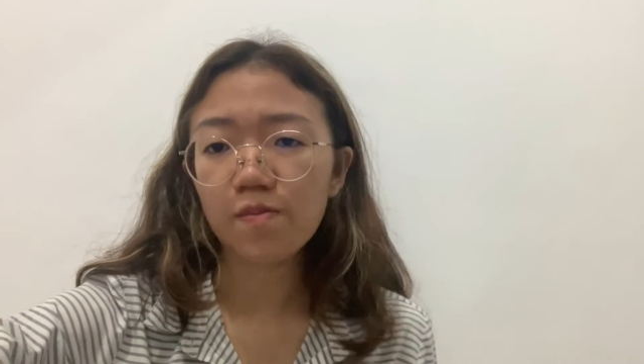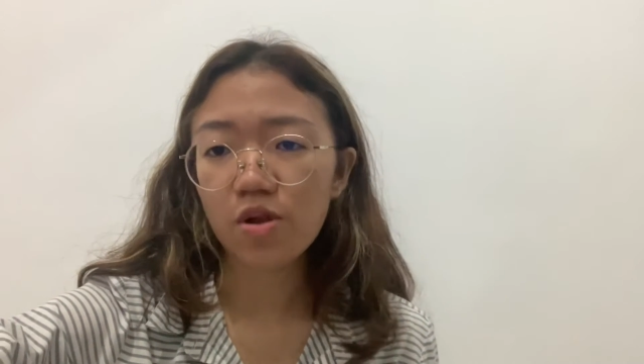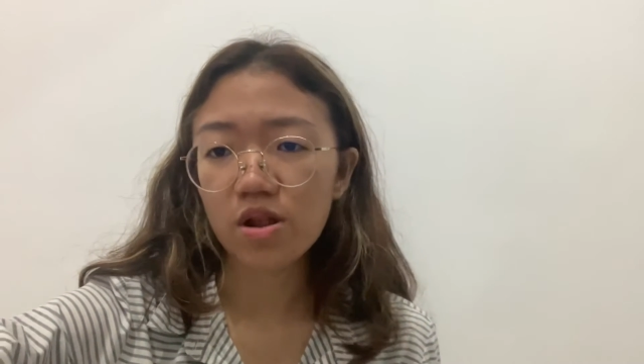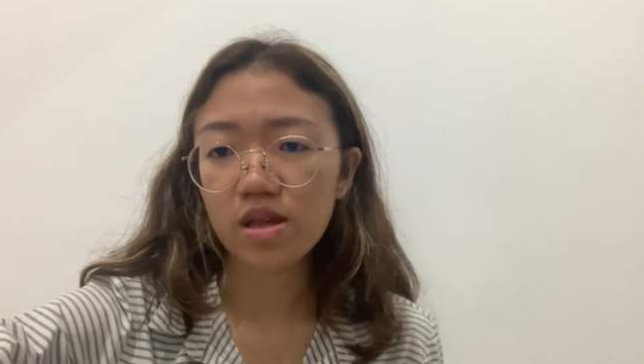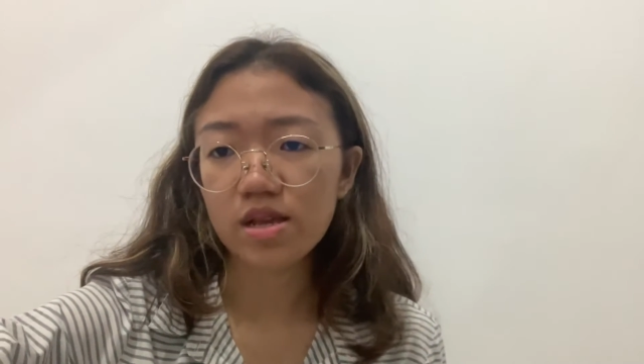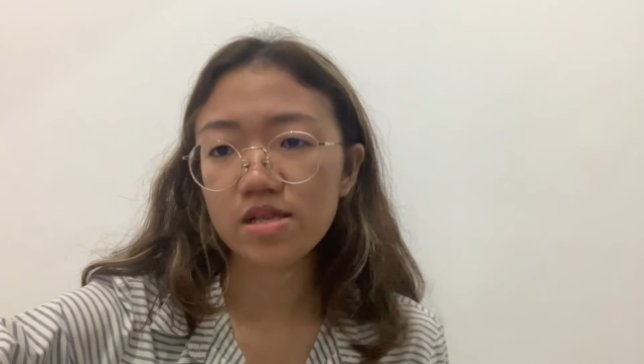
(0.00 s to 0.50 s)

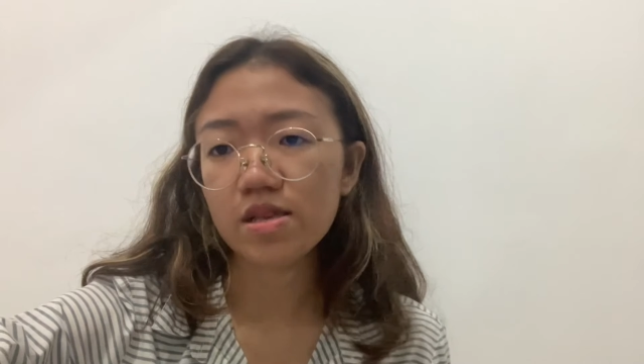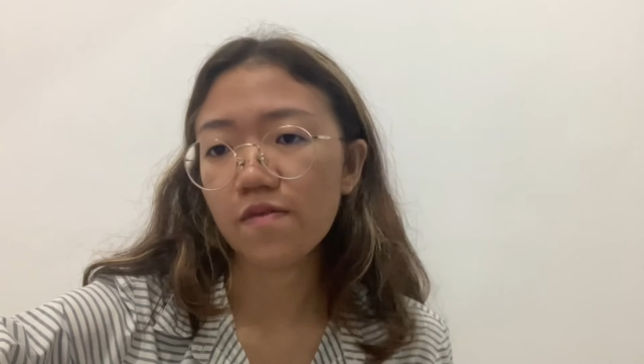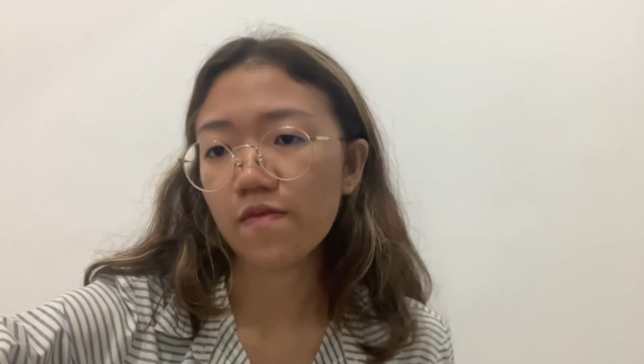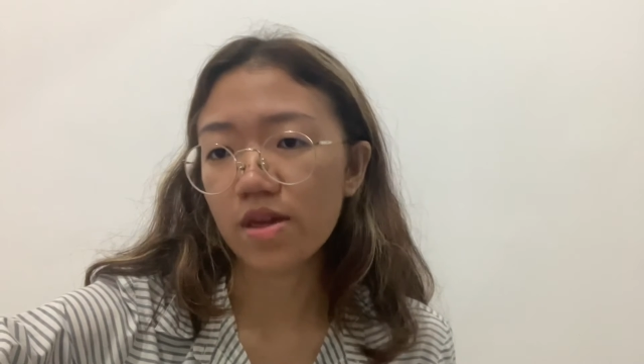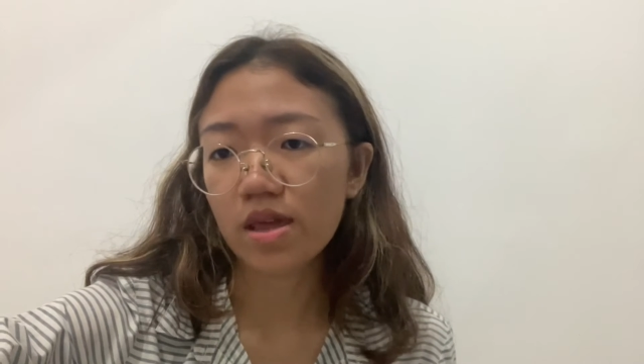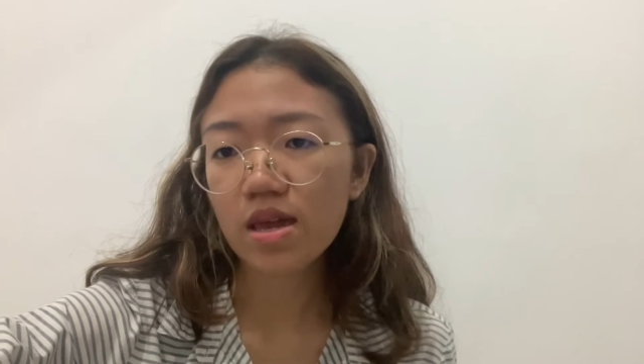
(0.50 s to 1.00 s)

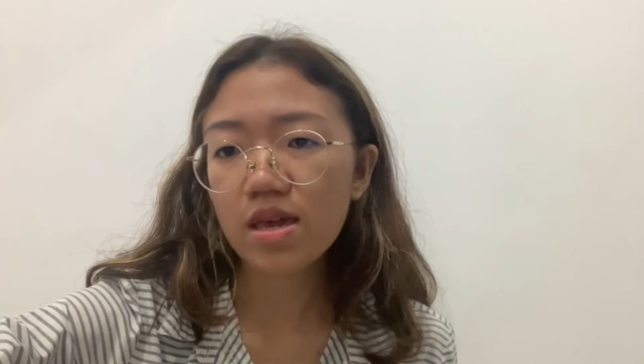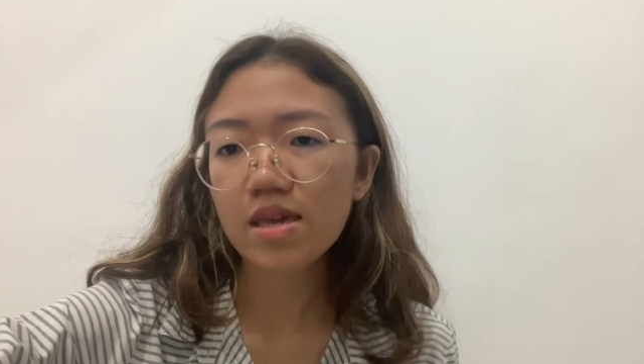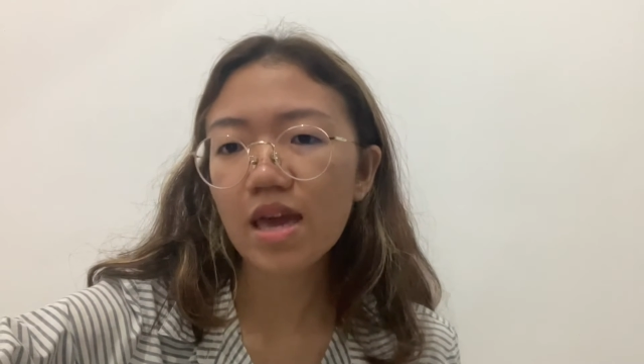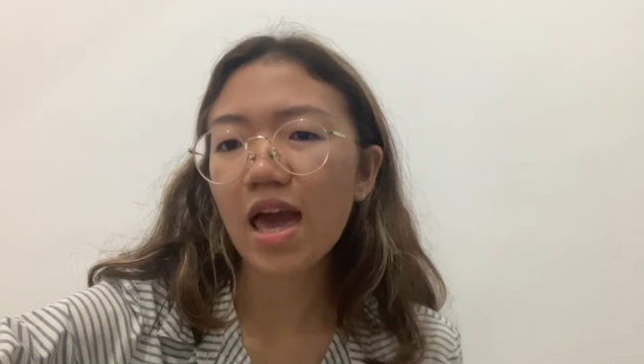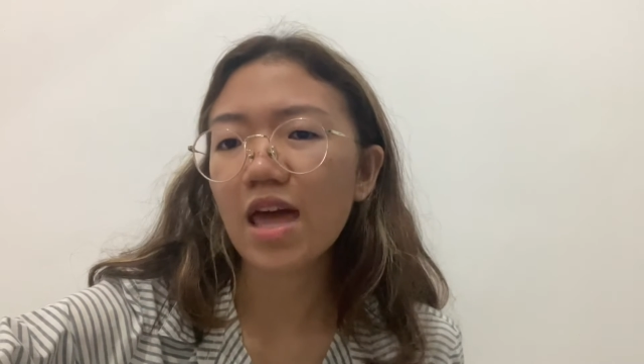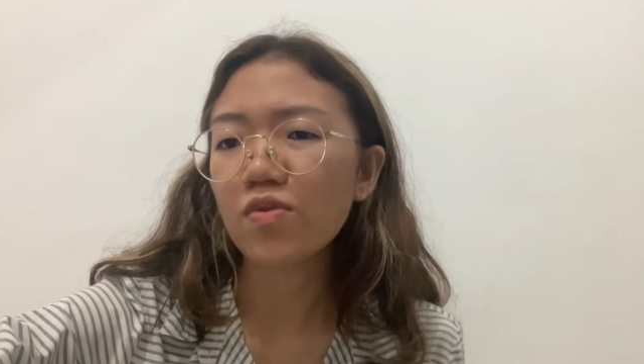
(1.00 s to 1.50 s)
productivity
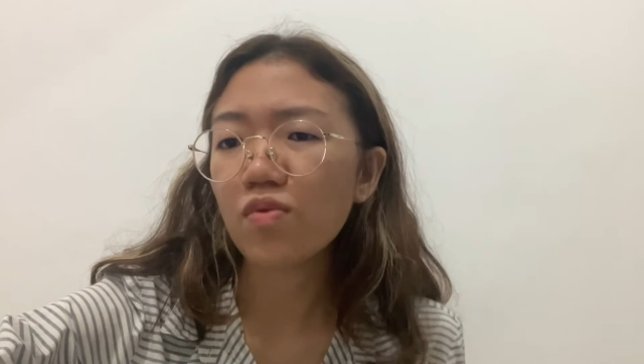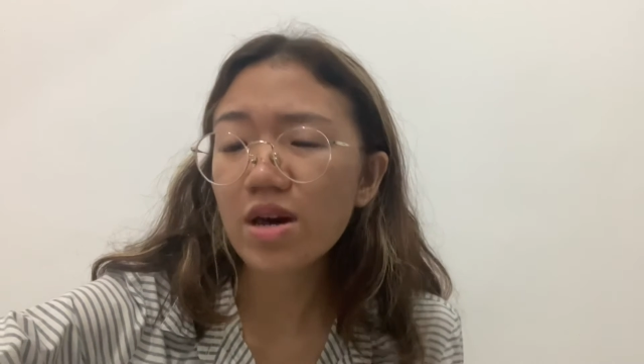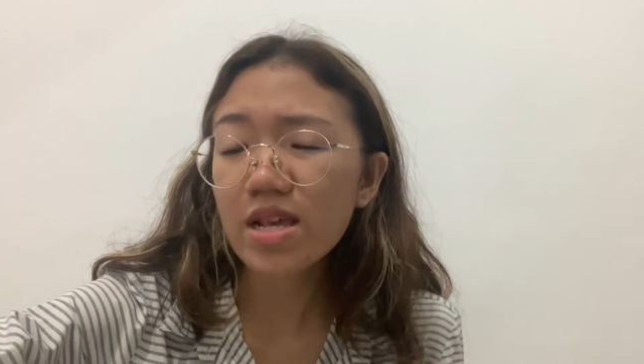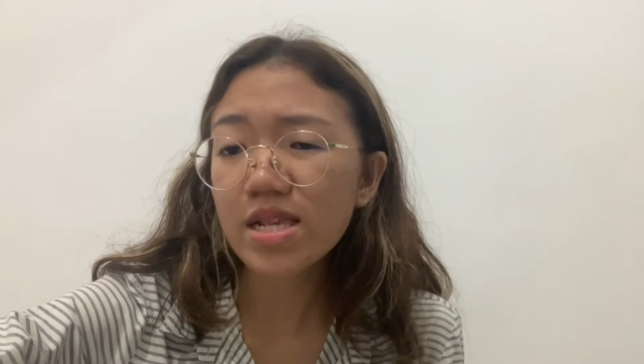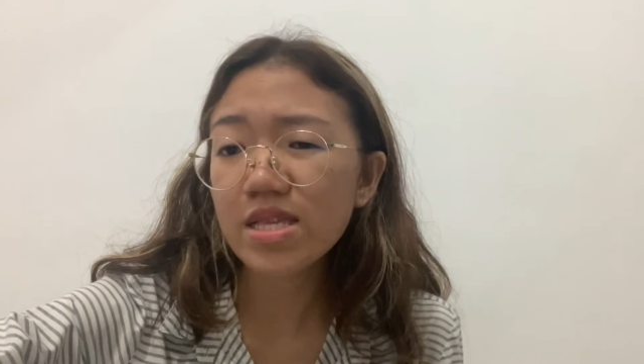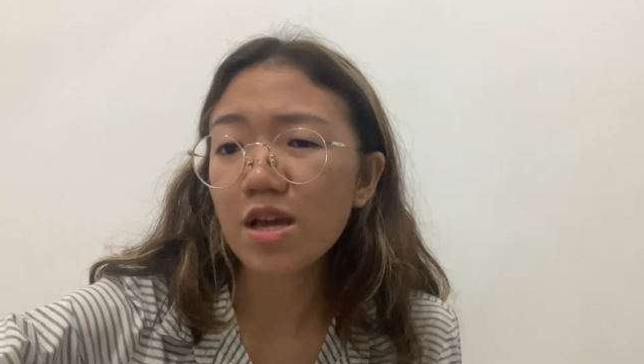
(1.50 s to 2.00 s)
and what
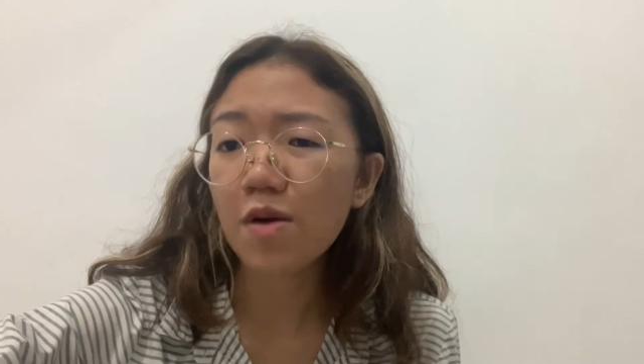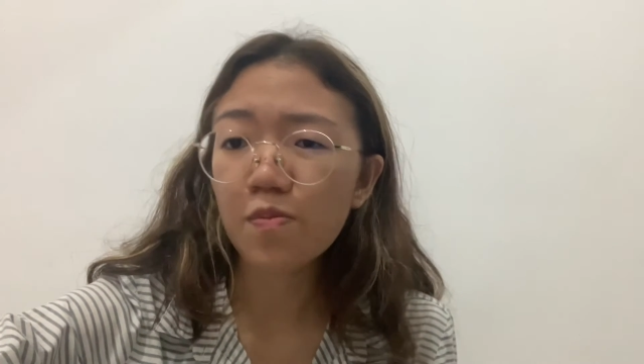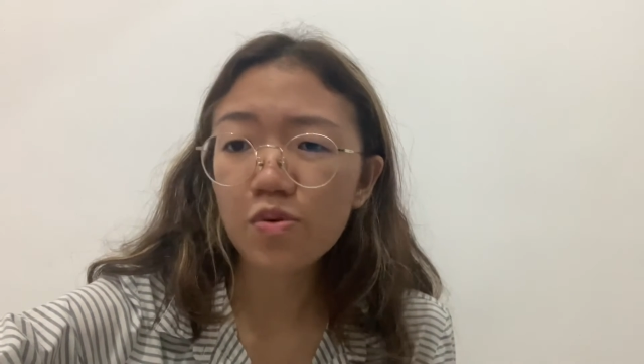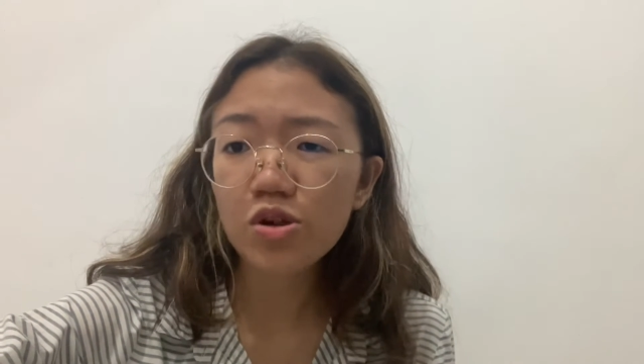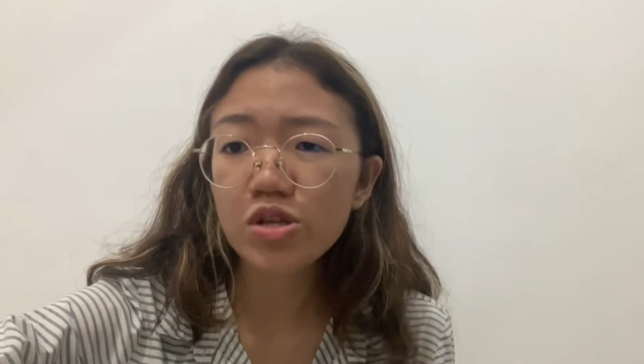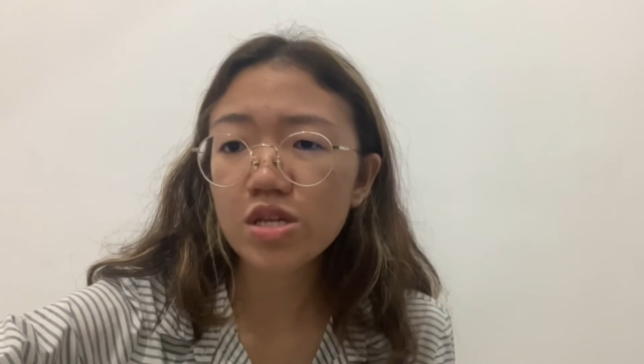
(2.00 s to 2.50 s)
is the
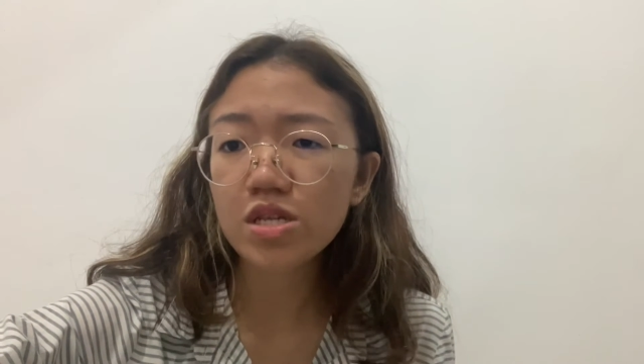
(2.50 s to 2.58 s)
approaches